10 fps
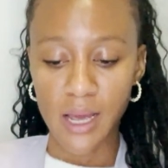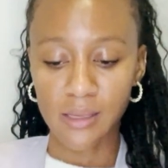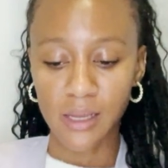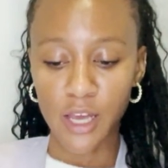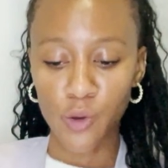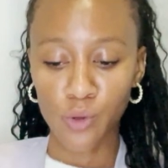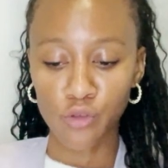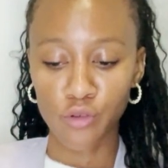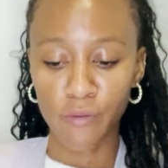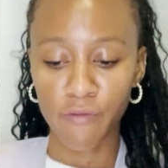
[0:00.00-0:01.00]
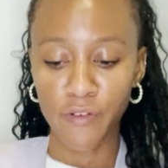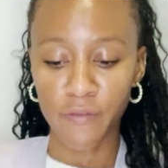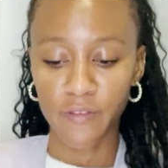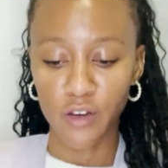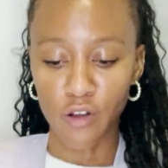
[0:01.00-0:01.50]
is equals to
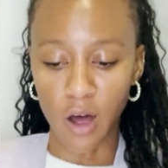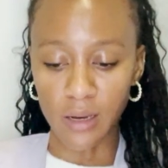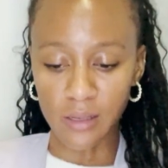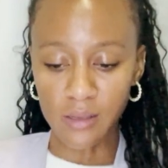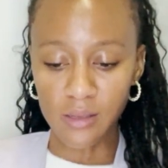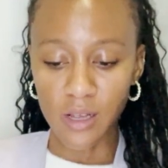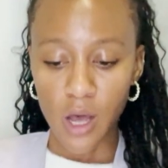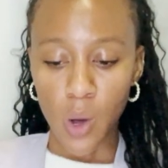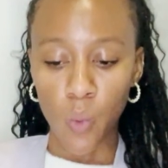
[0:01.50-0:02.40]
$50